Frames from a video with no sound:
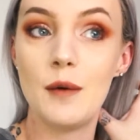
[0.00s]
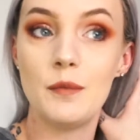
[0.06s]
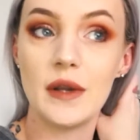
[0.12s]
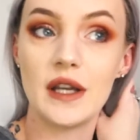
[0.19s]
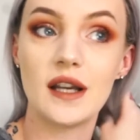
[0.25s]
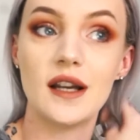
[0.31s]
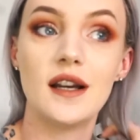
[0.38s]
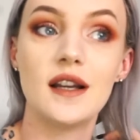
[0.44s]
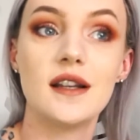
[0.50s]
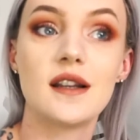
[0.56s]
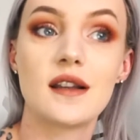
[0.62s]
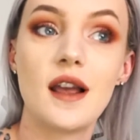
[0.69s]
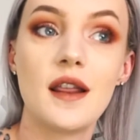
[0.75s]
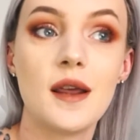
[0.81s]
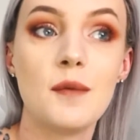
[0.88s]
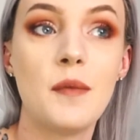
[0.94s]
because
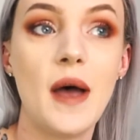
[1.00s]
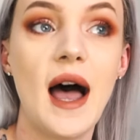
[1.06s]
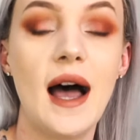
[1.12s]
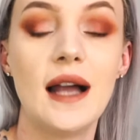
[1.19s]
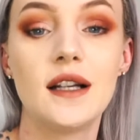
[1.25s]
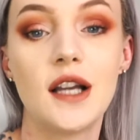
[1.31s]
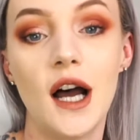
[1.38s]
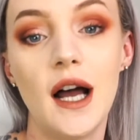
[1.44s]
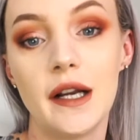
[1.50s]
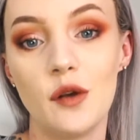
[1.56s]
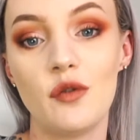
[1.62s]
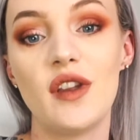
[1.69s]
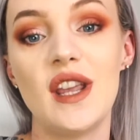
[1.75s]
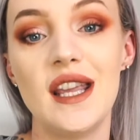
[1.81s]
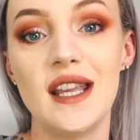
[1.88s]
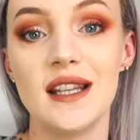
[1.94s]
the bad kind
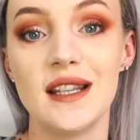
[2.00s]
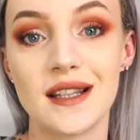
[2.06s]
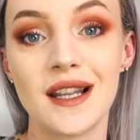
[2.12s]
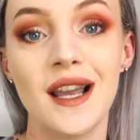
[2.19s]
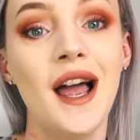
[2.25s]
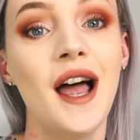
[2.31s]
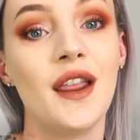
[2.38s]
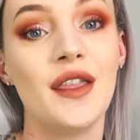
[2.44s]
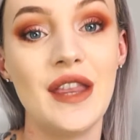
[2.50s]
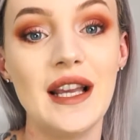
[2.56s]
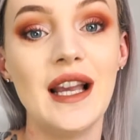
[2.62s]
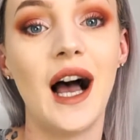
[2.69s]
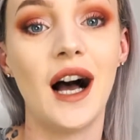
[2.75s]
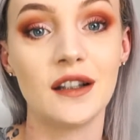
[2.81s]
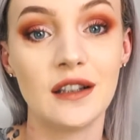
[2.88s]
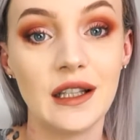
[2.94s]
of is
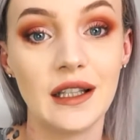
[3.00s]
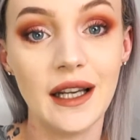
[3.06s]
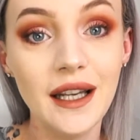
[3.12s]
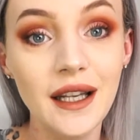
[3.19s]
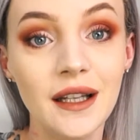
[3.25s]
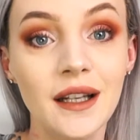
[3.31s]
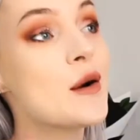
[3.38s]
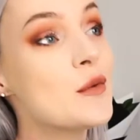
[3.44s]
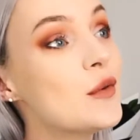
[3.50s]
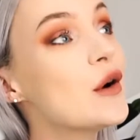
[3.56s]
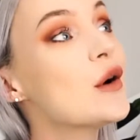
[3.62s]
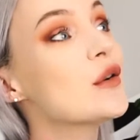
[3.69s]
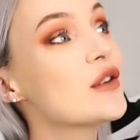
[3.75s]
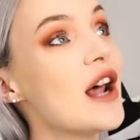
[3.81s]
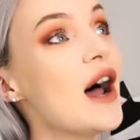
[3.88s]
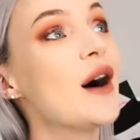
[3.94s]
the ugly. I
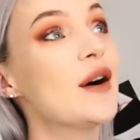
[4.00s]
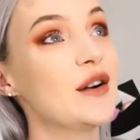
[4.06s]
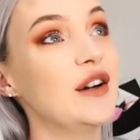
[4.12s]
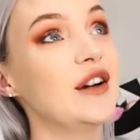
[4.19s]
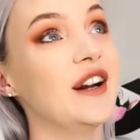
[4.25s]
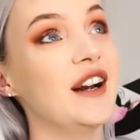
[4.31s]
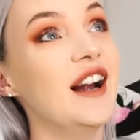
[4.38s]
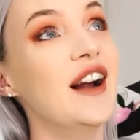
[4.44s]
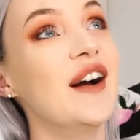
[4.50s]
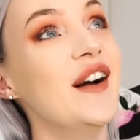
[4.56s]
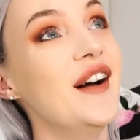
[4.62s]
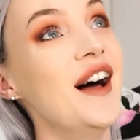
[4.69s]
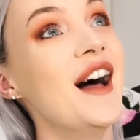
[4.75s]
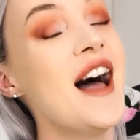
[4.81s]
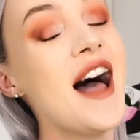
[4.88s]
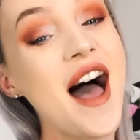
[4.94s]
will tell you,
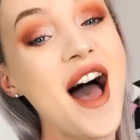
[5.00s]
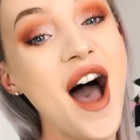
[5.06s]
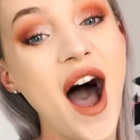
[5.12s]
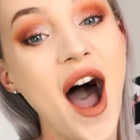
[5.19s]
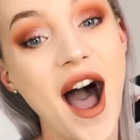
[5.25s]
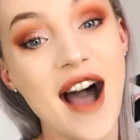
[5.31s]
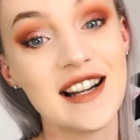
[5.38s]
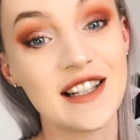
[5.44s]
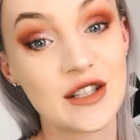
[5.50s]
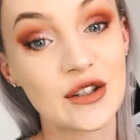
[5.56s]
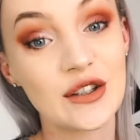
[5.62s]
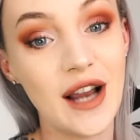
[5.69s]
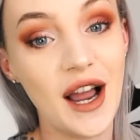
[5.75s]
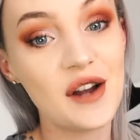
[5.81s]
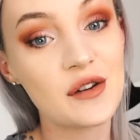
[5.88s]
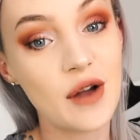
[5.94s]
I
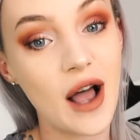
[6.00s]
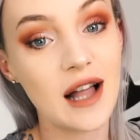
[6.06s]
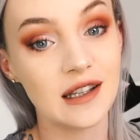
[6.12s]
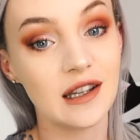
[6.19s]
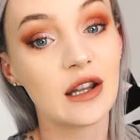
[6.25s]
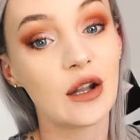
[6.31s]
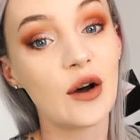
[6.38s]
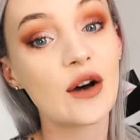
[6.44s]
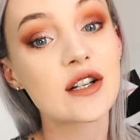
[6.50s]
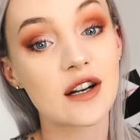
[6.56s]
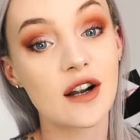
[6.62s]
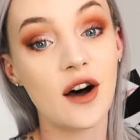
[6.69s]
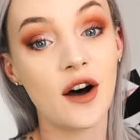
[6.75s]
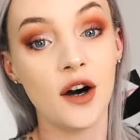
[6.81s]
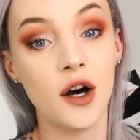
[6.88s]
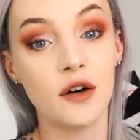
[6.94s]
do have a lot
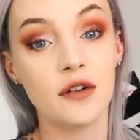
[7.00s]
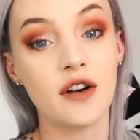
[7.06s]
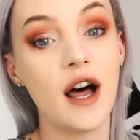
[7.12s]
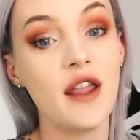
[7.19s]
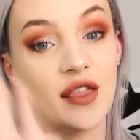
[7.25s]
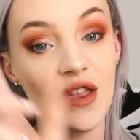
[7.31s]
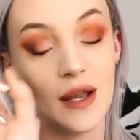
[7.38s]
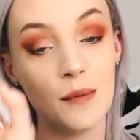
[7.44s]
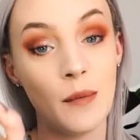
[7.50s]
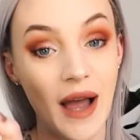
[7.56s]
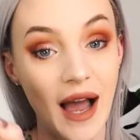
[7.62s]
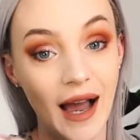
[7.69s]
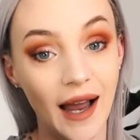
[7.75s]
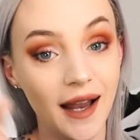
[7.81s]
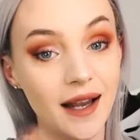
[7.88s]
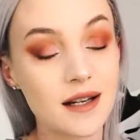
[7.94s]
of the
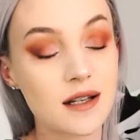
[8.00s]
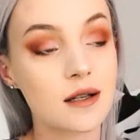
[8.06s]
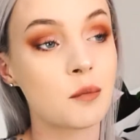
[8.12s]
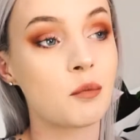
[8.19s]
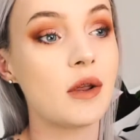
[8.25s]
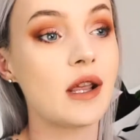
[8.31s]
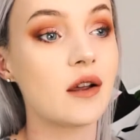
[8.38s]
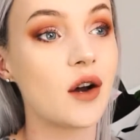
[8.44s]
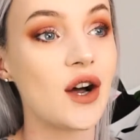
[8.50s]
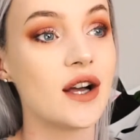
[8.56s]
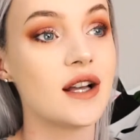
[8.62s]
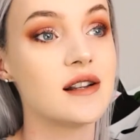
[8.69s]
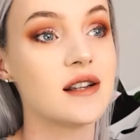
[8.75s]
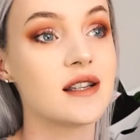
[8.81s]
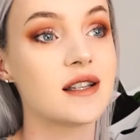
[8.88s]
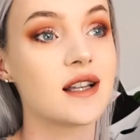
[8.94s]
bad
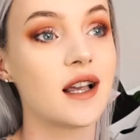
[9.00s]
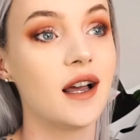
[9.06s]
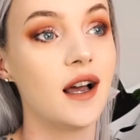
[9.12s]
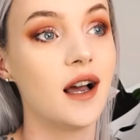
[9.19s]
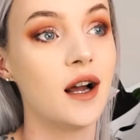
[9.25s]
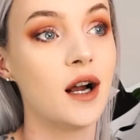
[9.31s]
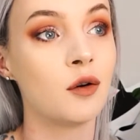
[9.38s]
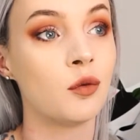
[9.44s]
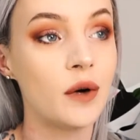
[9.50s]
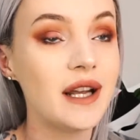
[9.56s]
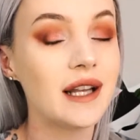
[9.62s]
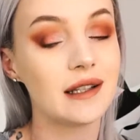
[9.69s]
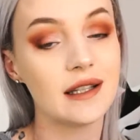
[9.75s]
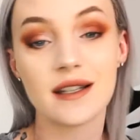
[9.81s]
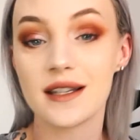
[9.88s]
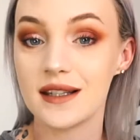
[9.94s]
because
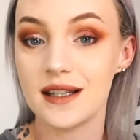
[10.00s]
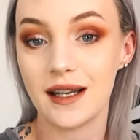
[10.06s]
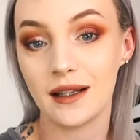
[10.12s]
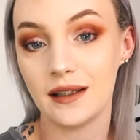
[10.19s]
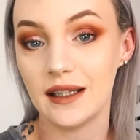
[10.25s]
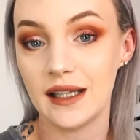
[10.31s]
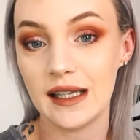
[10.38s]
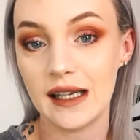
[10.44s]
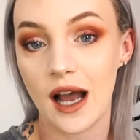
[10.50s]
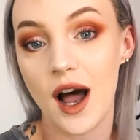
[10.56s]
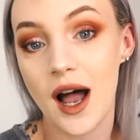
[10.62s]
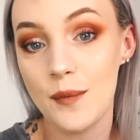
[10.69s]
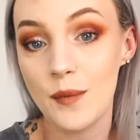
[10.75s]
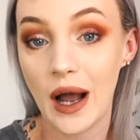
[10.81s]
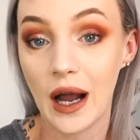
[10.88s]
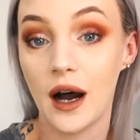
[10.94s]
realistically
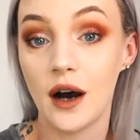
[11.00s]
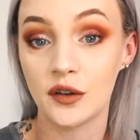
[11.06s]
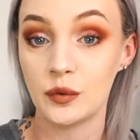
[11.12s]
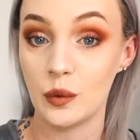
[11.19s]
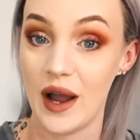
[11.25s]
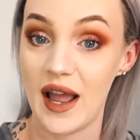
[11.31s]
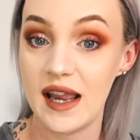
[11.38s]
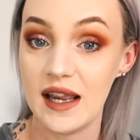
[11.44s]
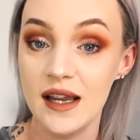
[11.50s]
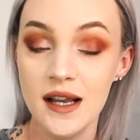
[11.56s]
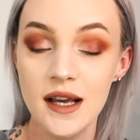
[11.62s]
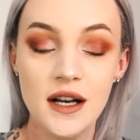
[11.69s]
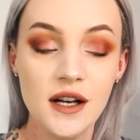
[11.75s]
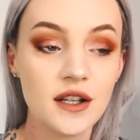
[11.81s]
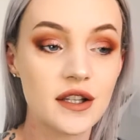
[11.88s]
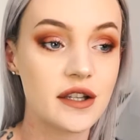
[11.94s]
I'm halfway.
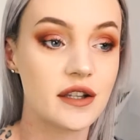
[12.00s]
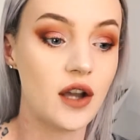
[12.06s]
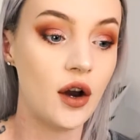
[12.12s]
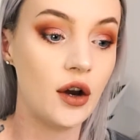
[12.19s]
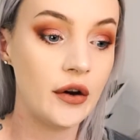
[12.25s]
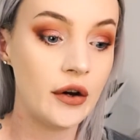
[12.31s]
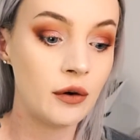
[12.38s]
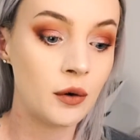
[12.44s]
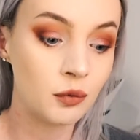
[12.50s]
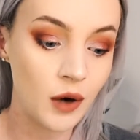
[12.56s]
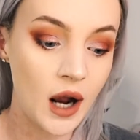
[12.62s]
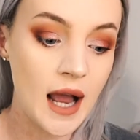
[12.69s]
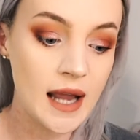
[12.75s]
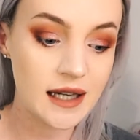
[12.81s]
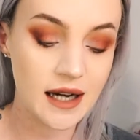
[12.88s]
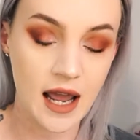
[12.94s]
So
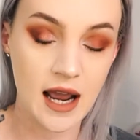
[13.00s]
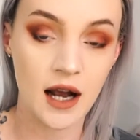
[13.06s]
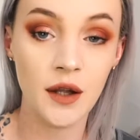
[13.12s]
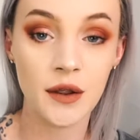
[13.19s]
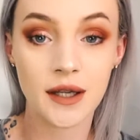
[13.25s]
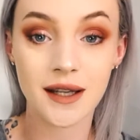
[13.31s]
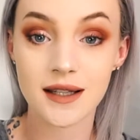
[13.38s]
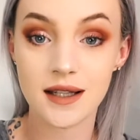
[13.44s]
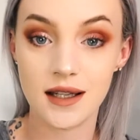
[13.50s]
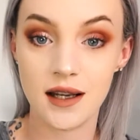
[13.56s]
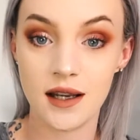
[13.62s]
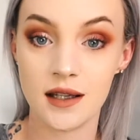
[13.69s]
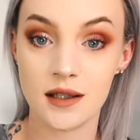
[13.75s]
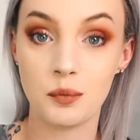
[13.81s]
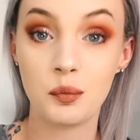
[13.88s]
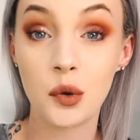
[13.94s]
right now this
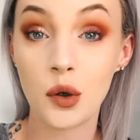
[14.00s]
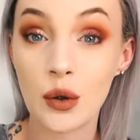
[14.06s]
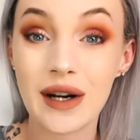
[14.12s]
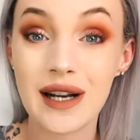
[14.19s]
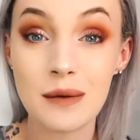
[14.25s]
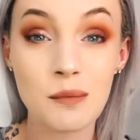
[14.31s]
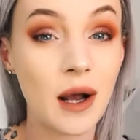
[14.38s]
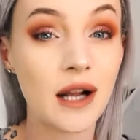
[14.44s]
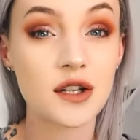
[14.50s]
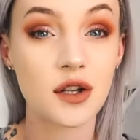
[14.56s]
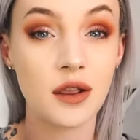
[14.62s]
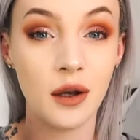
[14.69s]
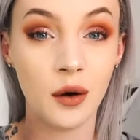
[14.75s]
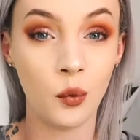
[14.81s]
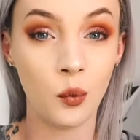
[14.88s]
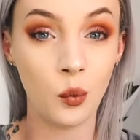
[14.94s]
is pretty much
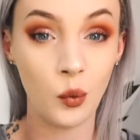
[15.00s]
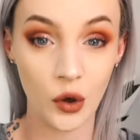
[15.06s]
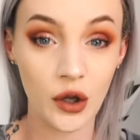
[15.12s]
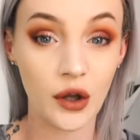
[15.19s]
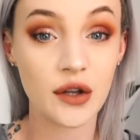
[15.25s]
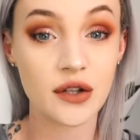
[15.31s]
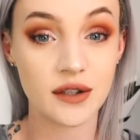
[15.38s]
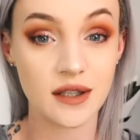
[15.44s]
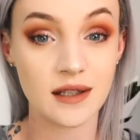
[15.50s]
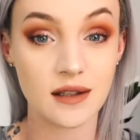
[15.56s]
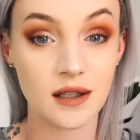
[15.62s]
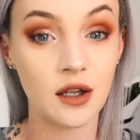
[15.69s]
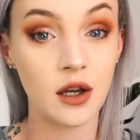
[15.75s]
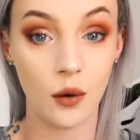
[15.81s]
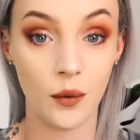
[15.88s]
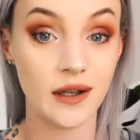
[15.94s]
the worst it's
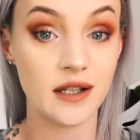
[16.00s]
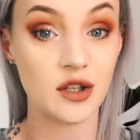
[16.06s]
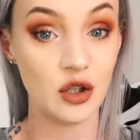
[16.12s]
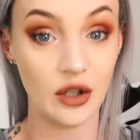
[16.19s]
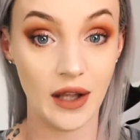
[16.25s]
going to